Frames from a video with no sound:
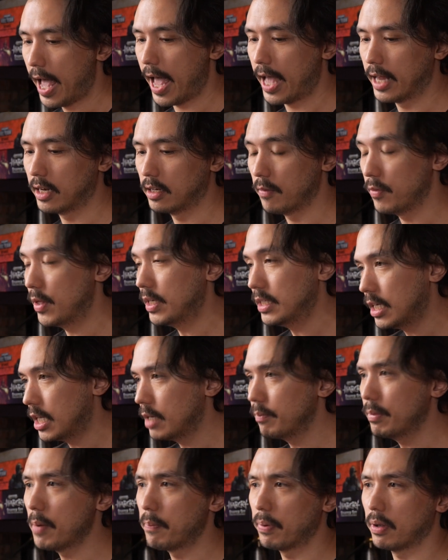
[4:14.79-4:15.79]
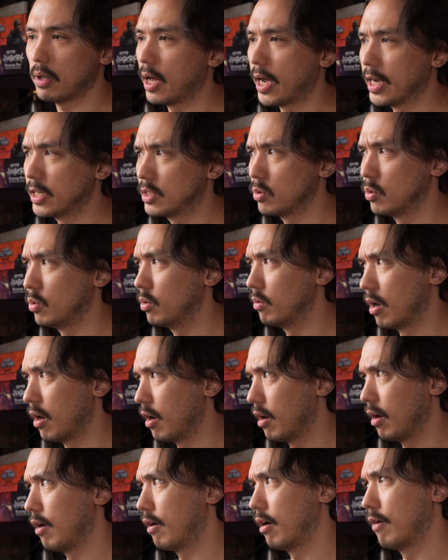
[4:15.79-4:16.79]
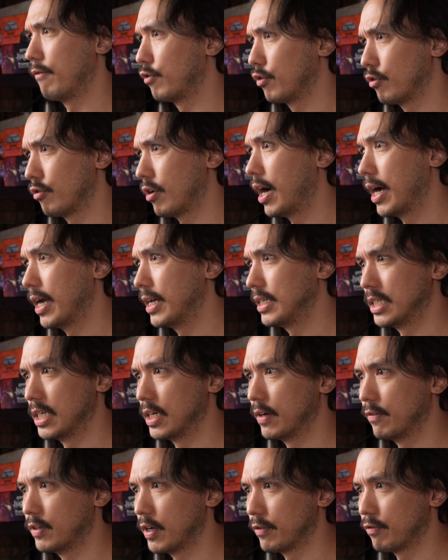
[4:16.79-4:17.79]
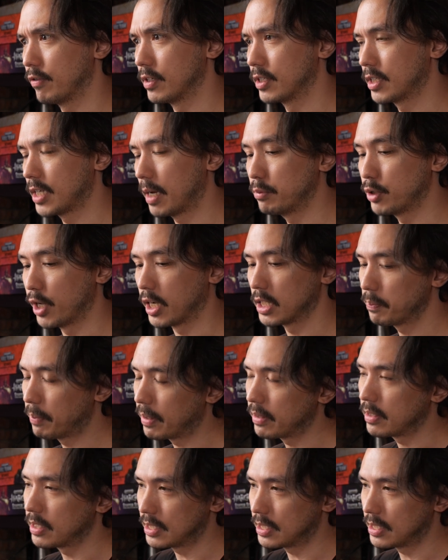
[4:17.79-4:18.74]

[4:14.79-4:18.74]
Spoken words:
And this can be applied to a variety of different subjects, but